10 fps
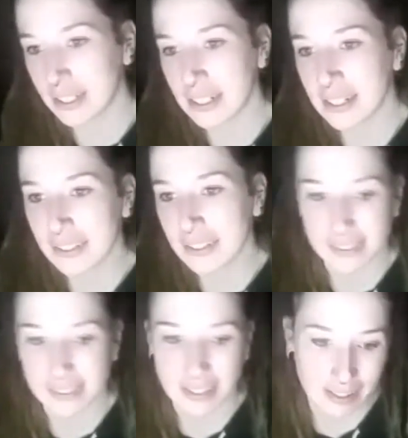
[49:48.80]

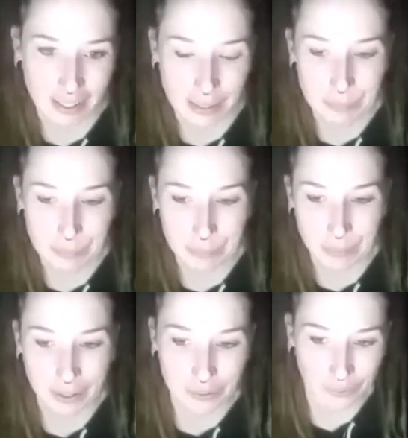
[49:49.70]
powerful. I'm this.
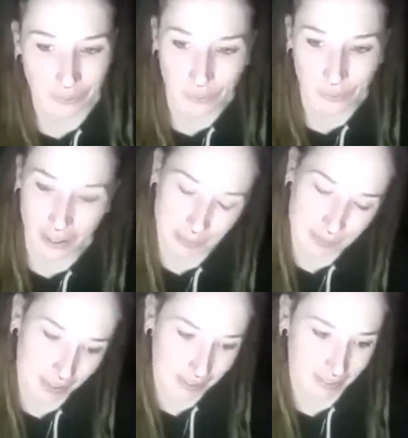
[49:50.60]
I'm that.
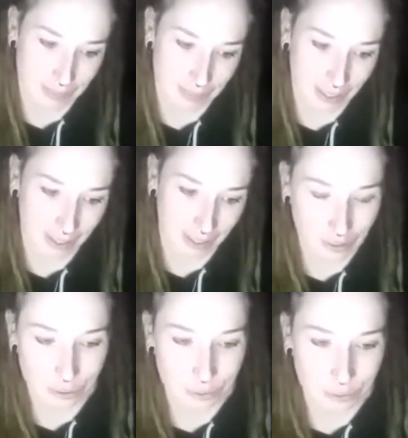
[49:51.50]
Who are you to
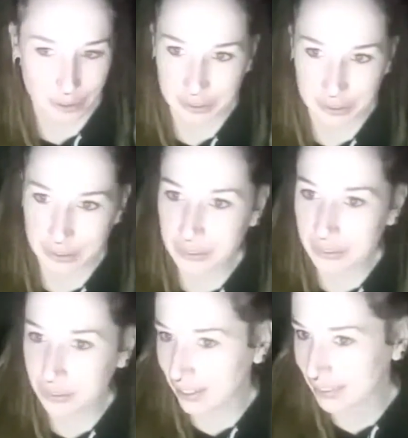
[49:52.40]
ask me for a
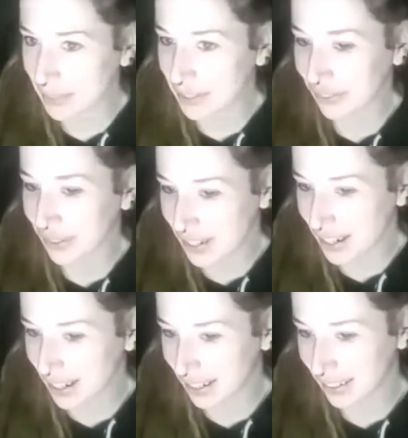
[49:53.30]
sign?" Or they will
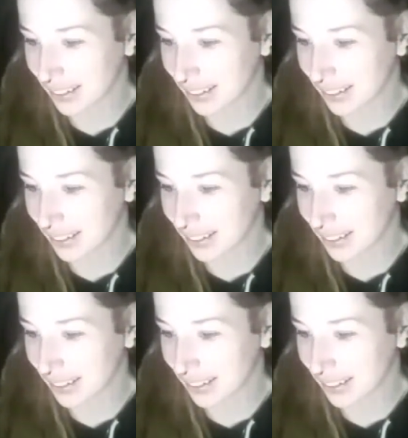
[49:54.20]
try